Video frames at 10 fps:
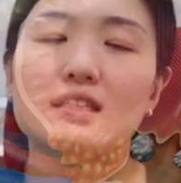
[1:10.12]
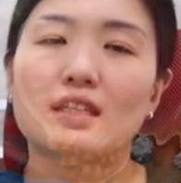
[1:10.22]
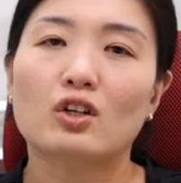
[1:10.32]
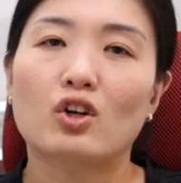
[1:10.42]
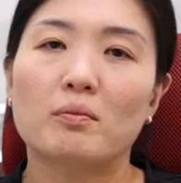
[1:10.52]
These are
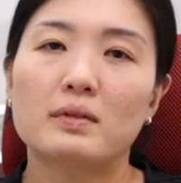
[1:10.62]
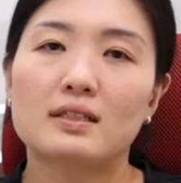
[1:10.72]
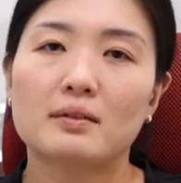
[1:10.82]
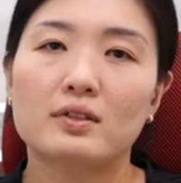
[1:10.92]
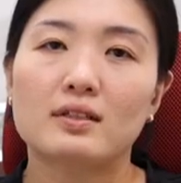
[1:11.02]
the common
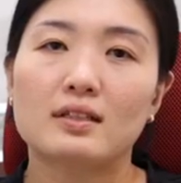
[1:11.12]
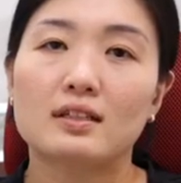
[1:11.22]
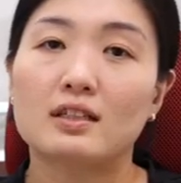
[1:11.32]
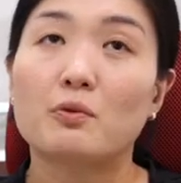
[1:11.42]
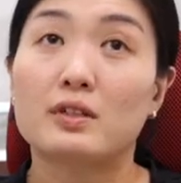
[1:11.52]

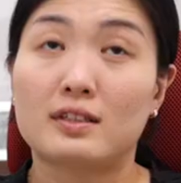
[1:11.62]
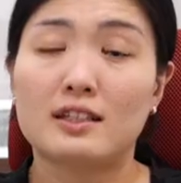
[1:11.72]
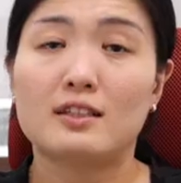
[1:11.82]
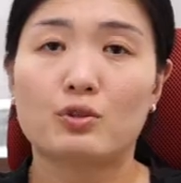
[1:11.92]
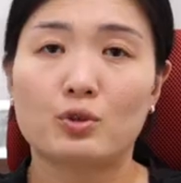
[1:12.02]
substances that we
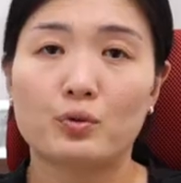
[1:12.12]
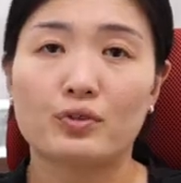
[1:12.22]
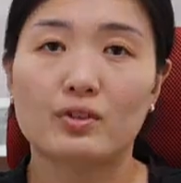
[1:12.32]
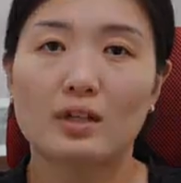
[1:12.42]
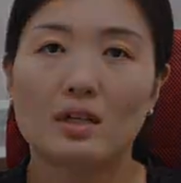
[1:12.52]
see in
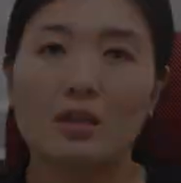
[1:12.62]
stones.